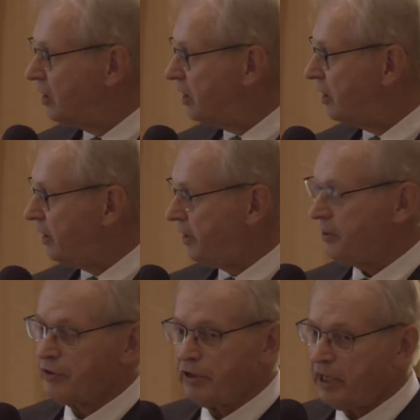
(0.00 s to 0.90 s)
And
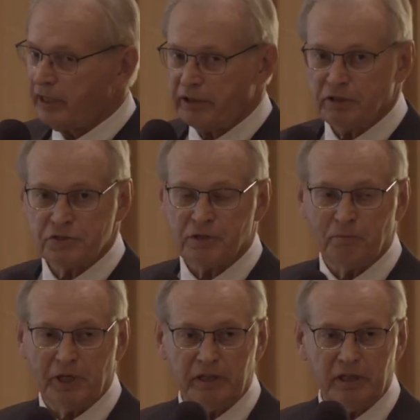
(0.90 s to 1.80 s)
third, how do you know
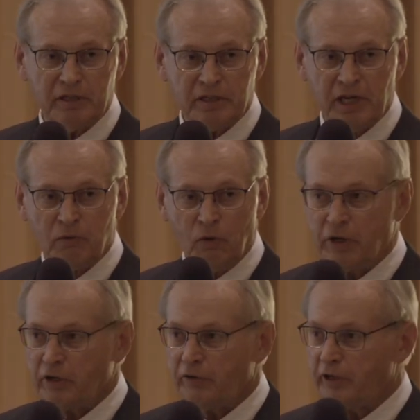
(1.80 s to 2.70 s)
somebody didn't take
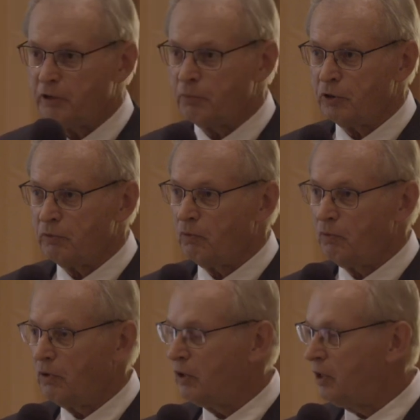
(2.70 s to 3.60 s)
water in
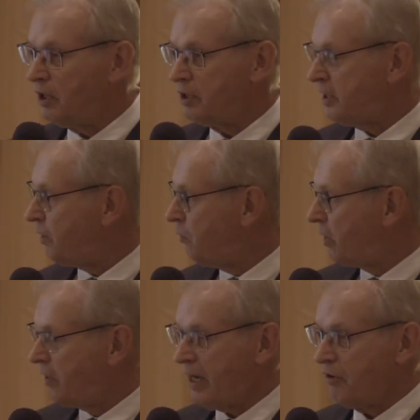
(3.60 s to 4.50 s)
or take
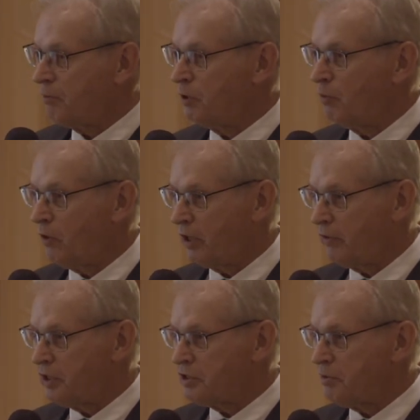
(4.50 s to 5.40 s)
water out or put
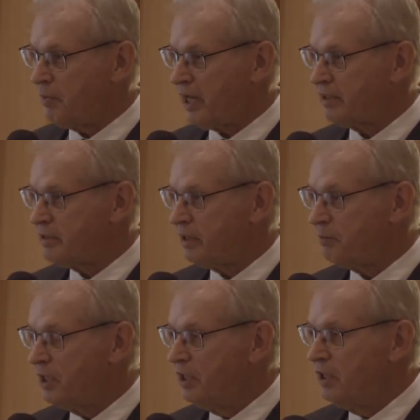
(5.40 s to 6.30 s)
water into the bathtub?
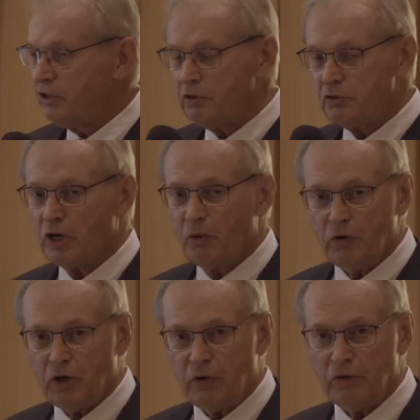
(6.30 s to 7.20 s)
You don't
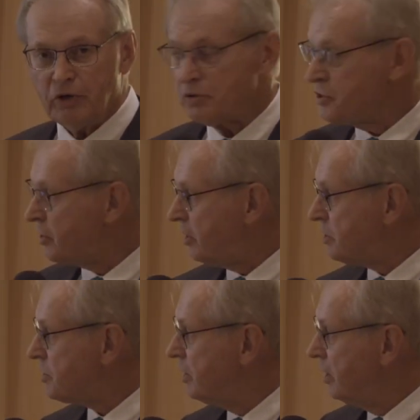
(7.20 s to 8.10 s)
know those
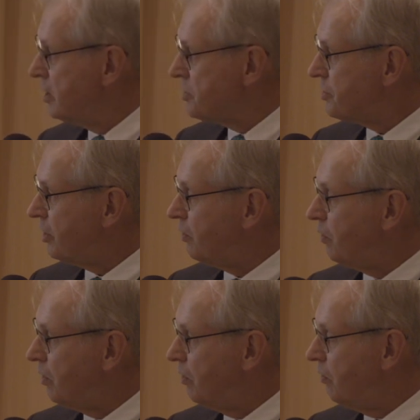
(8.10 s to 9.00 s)
things.
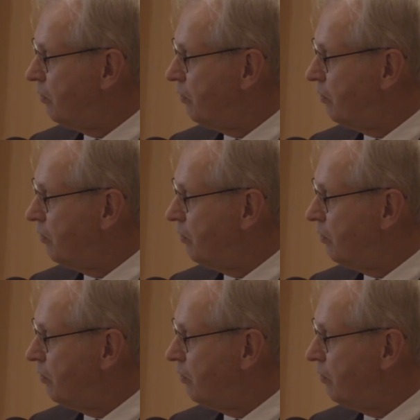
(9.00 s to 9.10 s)
So